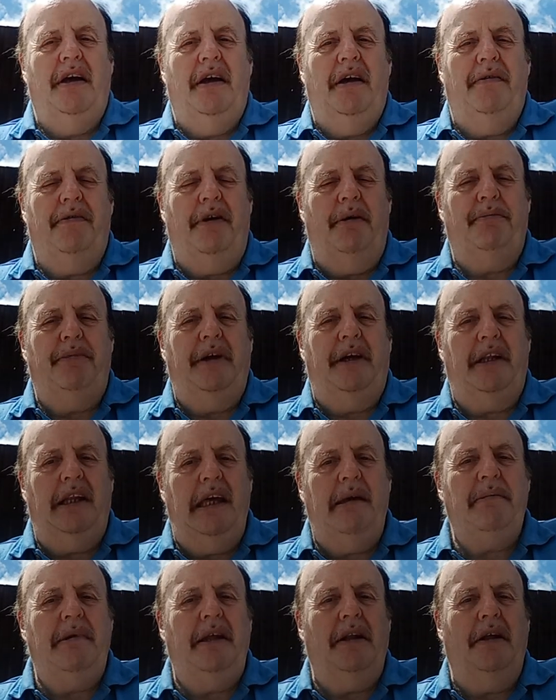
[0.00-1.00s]
for
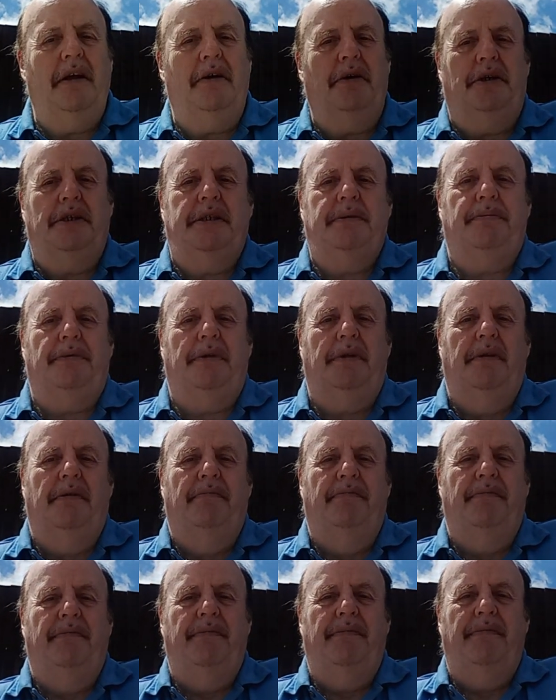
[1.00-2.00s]
proclaiming the gospel?
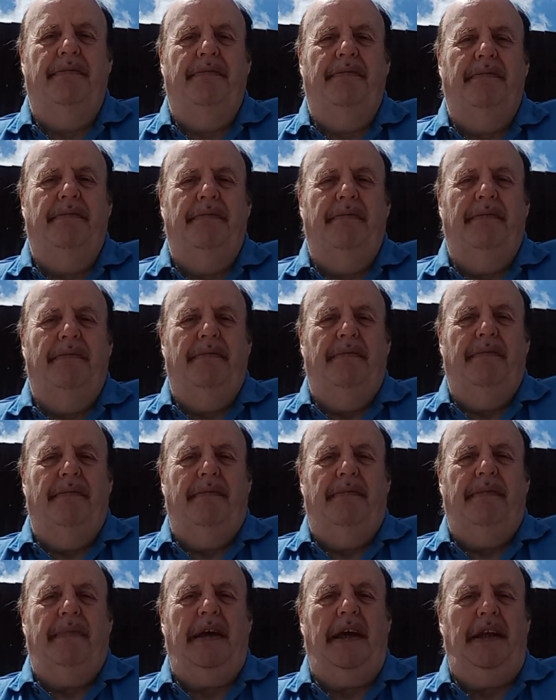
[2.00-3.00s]

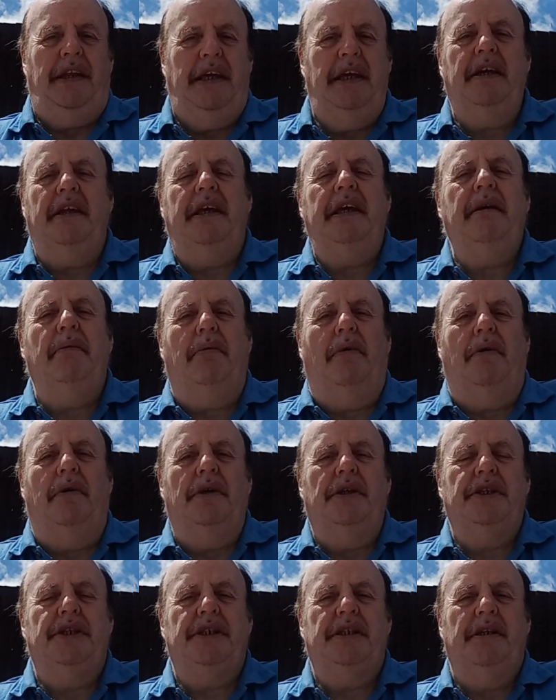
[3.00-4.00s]
And here he
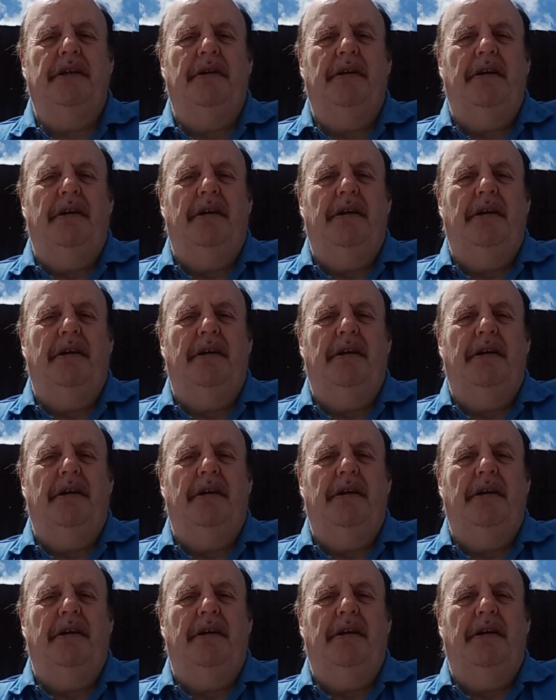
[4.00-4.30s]
was,